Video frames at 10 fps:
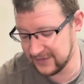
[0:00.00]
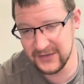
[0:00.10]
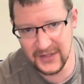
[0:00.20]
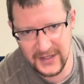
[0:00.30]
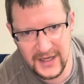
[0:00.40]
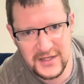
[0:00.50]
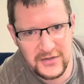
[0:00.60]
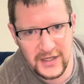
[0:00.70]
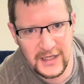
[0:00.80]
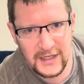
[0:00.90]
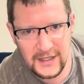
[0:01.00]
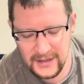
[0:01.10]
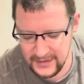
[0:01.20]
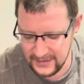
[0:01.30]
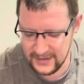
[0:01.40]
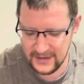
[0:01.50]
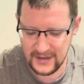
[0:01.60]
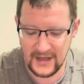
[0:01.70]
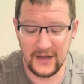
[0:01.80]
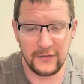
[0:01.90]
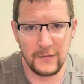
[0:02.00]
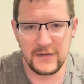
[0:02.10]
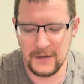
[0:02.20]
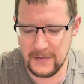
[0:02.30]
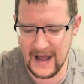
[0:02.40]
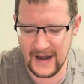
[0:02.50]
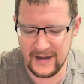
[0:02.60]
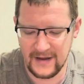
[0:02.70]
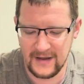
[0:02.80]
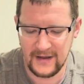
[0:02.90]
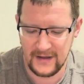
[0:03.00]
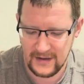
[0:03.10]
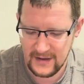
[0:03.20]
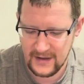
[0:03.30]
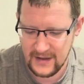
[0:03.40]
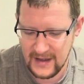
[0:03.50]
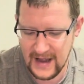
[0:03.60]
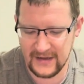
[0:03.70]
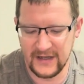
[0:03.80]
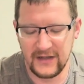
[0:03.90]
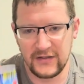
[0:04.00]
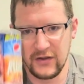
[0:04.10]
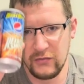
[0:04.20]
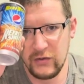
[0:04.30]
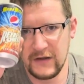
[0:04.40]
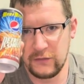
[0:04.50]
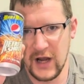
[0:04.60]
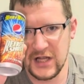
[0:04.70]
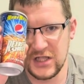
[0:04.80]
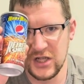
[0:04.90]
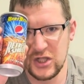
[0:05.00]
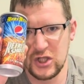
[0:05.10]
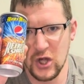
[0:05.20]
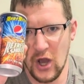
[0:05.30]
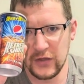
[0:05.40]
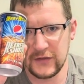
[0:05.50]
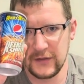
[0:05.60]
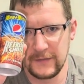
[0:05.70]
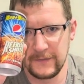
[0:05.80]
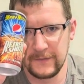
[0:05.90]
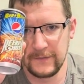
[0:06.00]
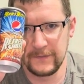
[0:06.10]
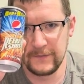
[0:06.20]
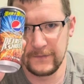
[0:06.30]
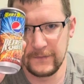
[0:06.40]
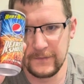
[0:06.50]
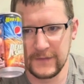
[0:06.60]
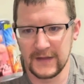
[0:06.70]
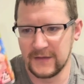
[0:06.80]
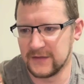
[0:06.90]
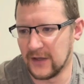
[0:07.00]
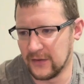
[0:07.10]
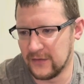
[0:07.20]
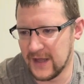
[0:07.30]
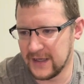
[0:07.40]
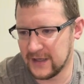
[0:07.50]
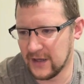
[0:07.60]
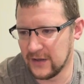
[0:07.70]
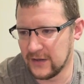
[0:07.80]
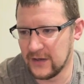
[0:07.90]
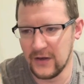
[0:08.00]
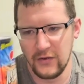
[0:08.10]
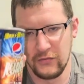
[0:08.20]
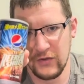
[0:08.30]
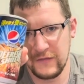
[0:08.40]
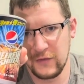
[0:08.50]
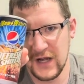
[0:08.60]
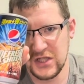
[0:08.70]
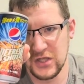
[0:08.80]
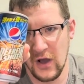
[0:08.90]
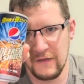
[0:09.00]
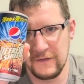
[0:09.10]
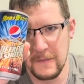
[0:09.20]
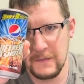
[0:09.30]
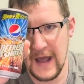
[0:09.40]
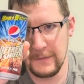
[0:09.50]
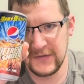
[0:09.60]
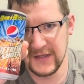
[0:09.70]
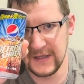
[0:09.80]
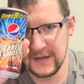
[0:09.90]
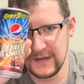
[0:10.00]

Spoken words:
Today's drink is from Japan and it's Refresh Shot. So there you go. Refresh Shot from Pepsi.